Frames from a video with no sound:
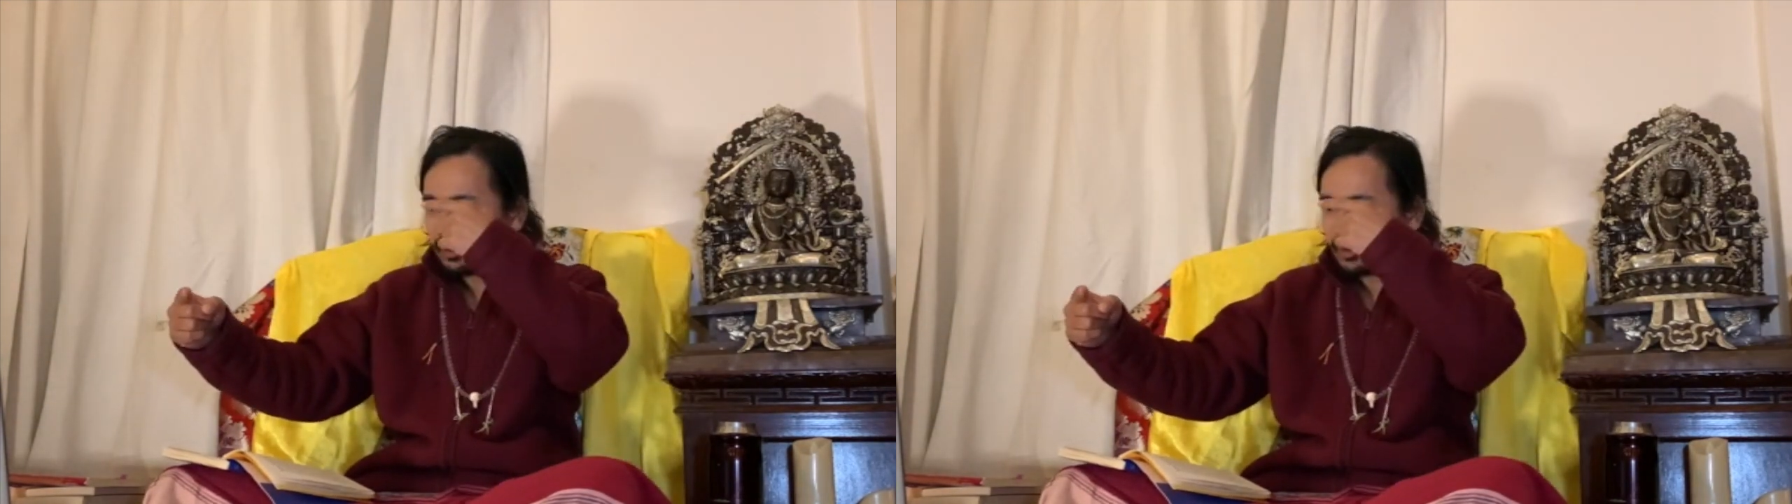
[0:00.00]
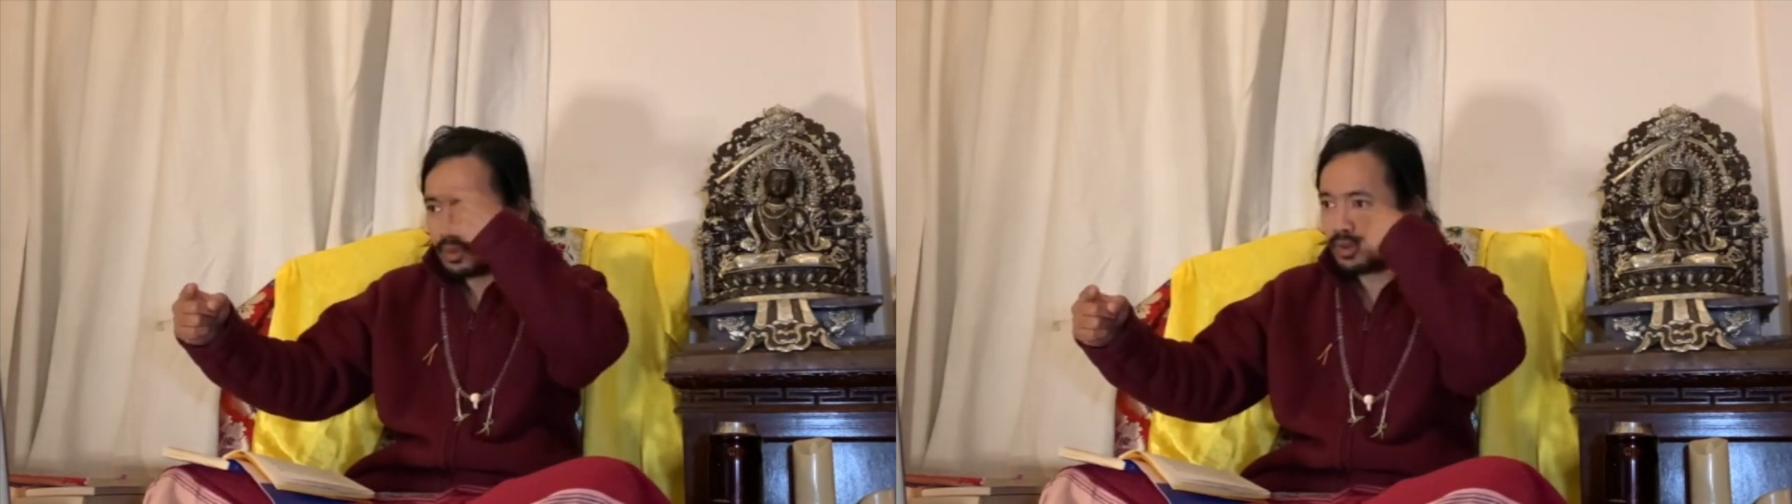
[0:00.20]

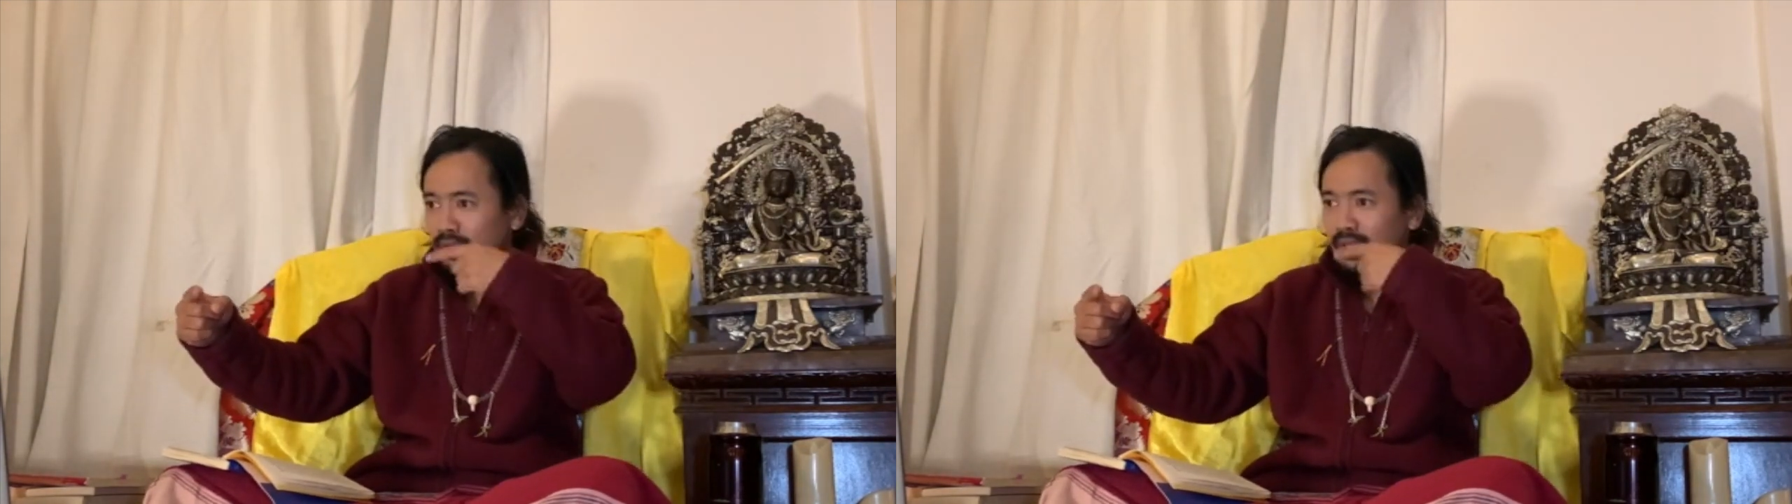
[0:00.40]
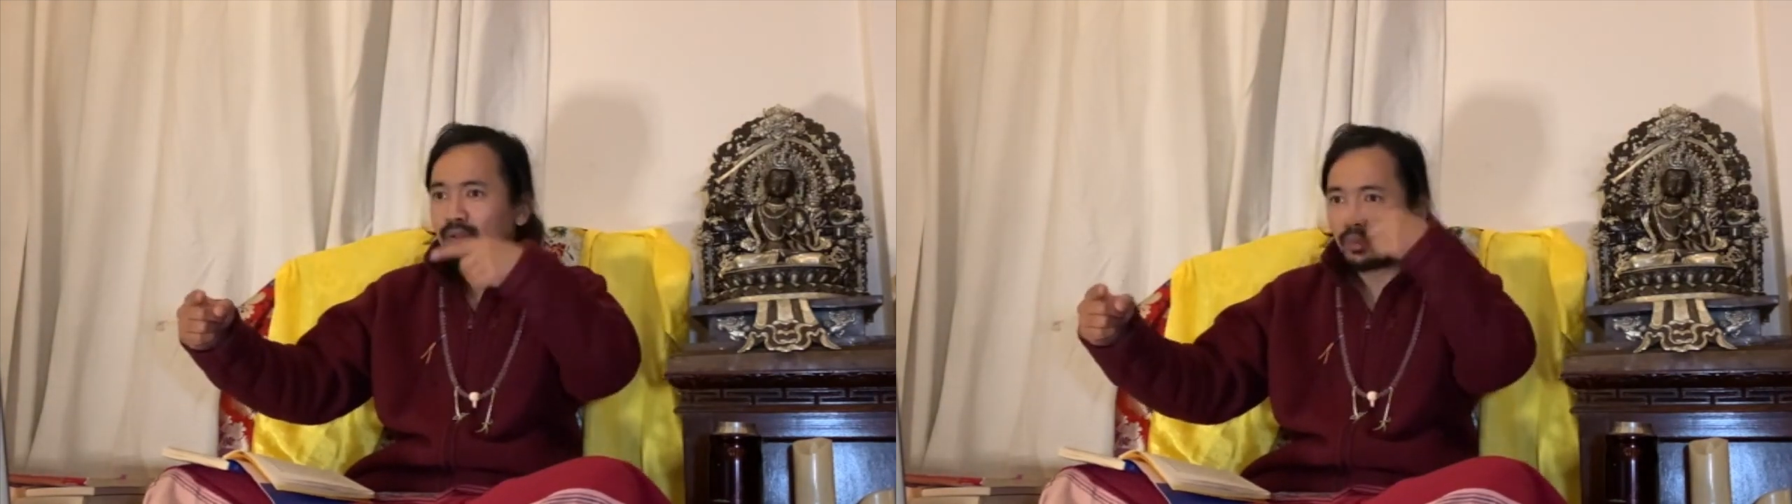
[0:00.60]
your
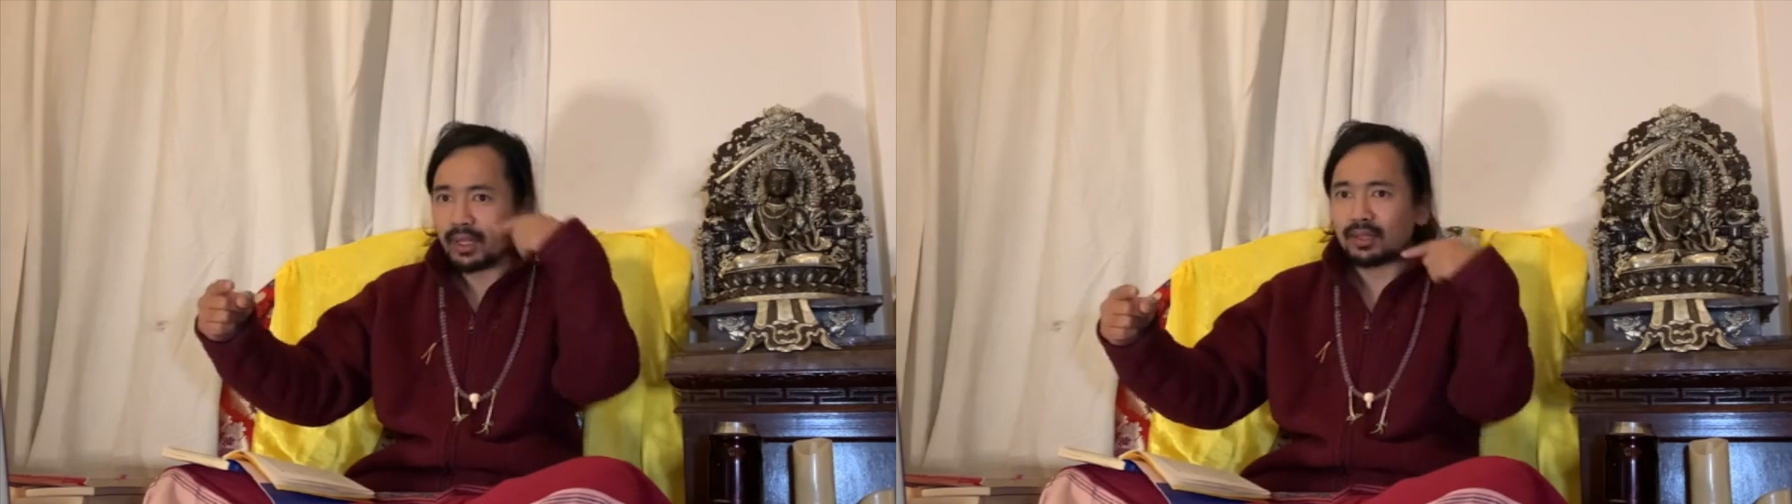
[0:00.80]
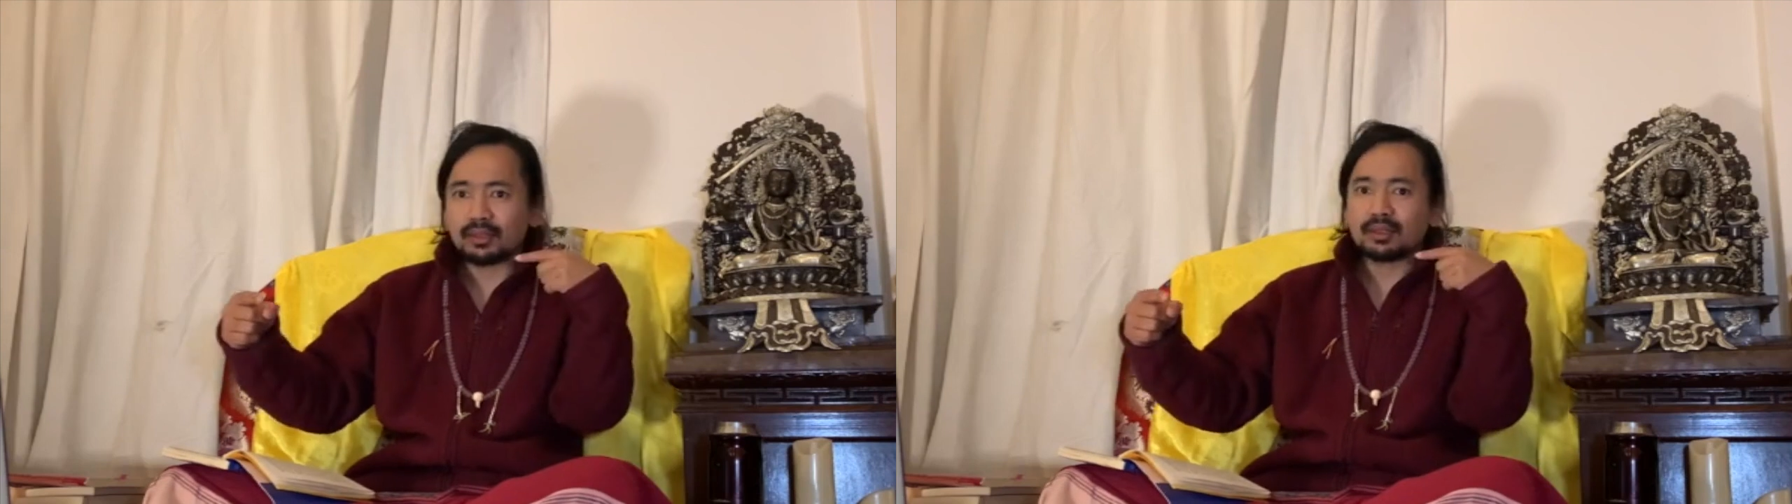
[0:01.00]
real
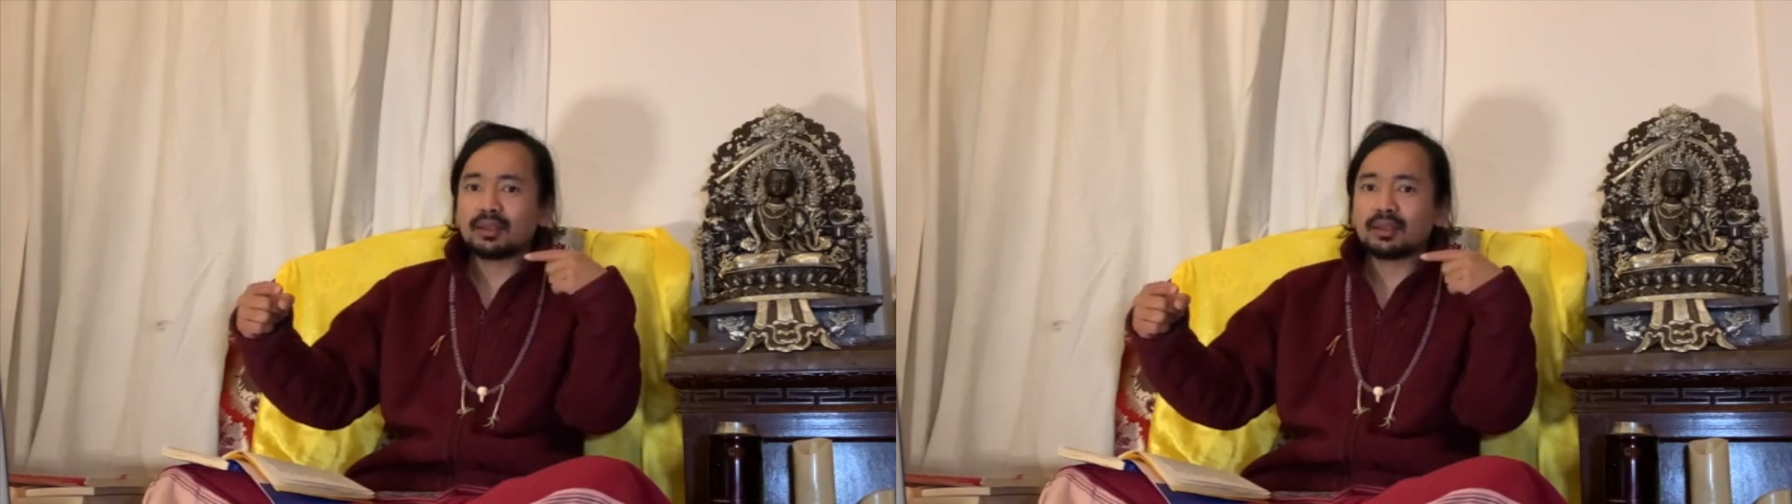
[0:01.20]
wealth.